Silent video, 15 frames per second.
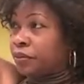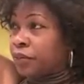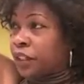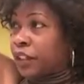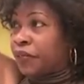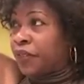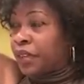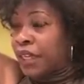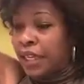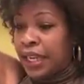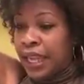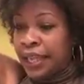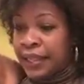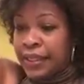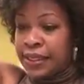different
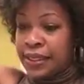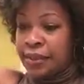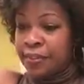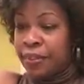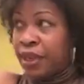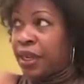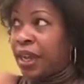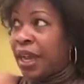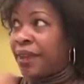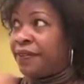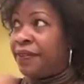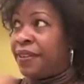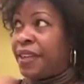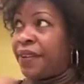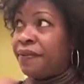lengths, but I
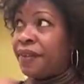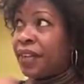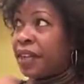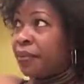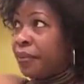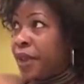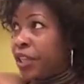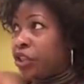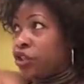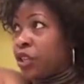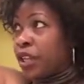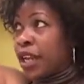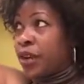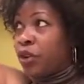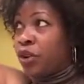definitely make sure
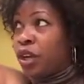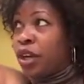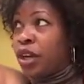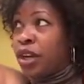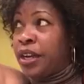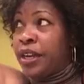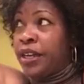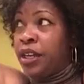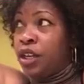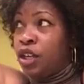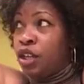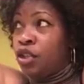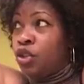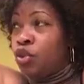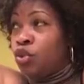that I don't cut it
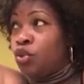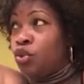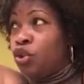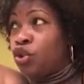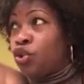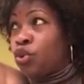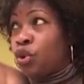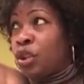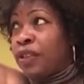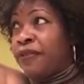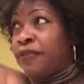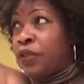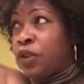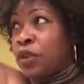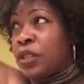too short the
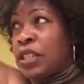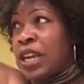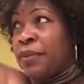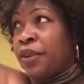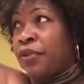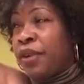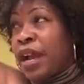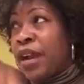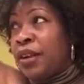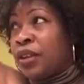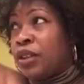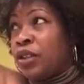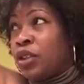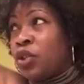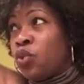first time around,
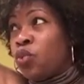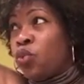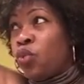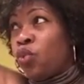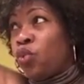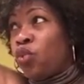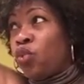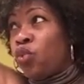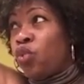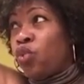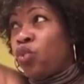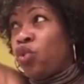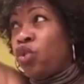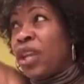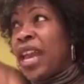because
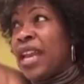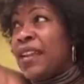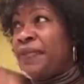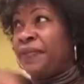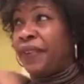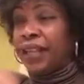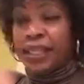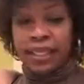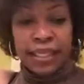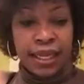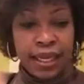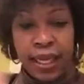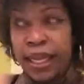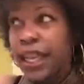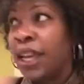you can't fix
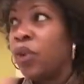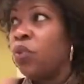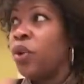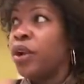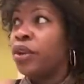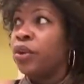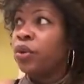it when